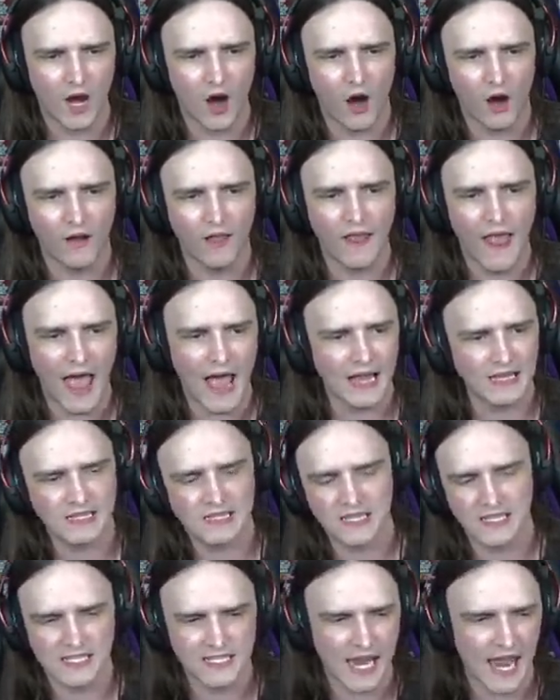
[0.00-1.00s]
our
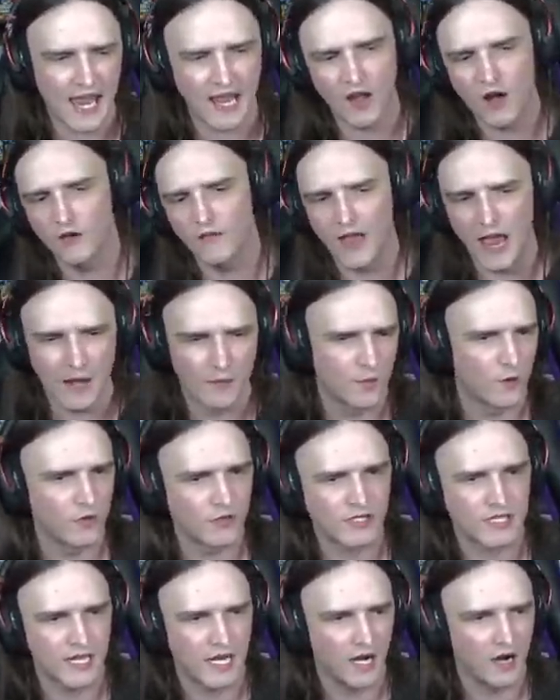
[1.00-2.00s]
last set of
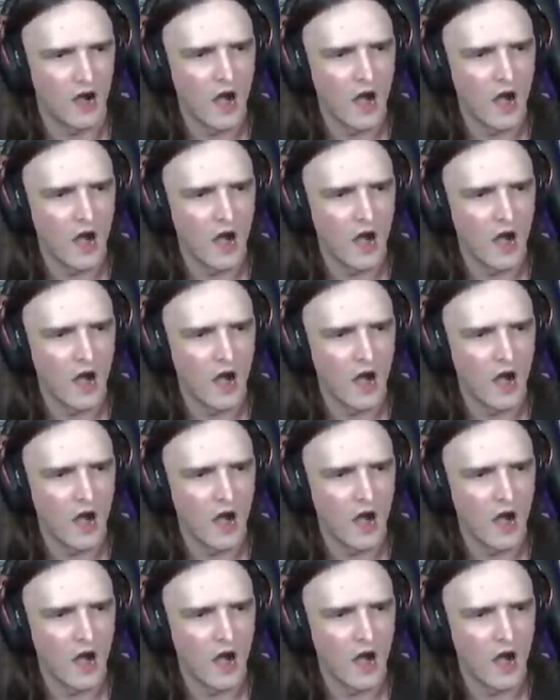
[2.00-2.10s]
emeralds here.